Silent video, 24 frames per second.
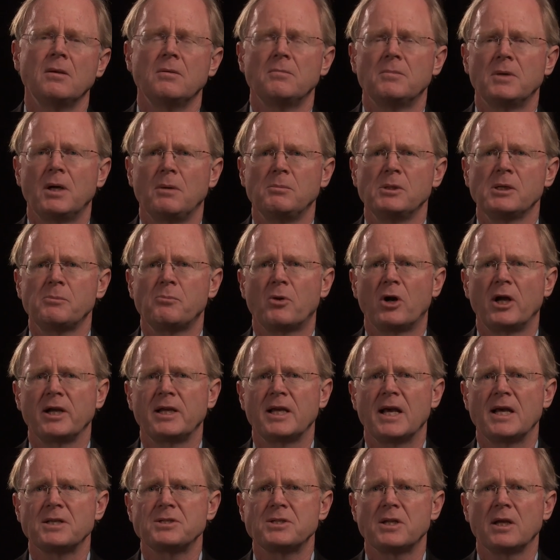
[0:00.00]
Public
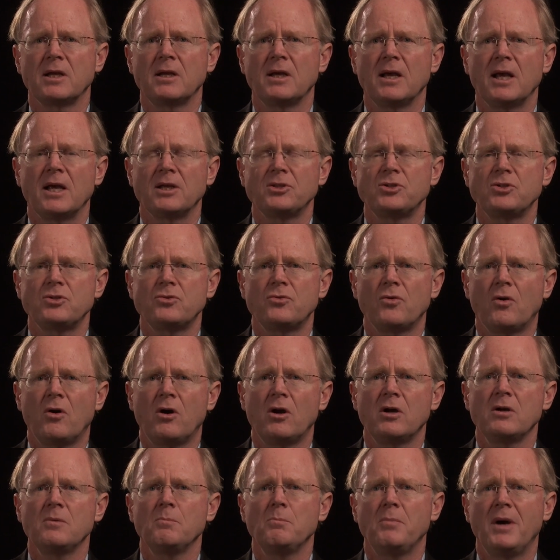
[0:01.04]
broadcasting has
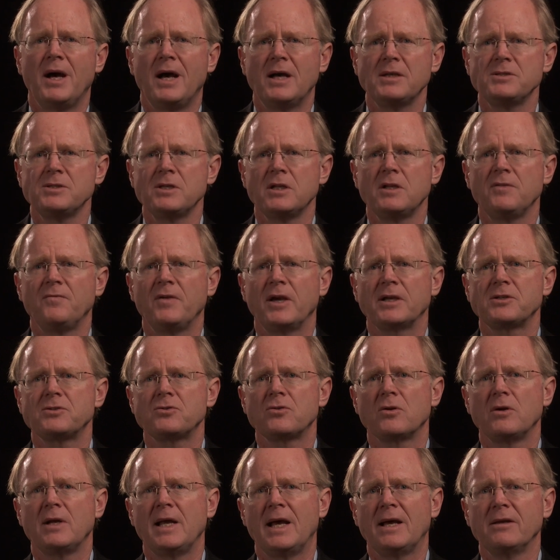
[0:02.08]
strong positive
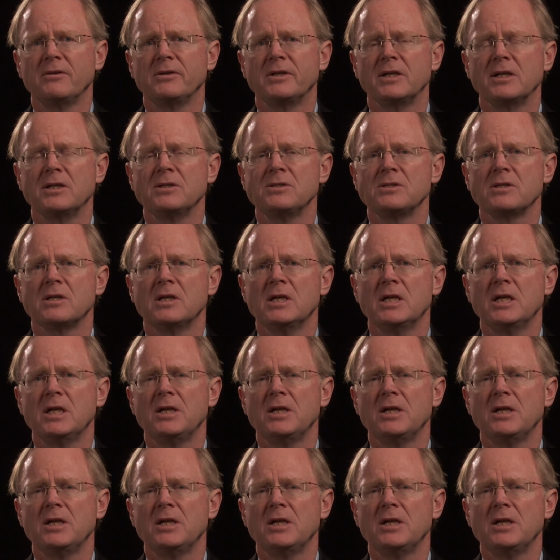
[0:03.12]
externalities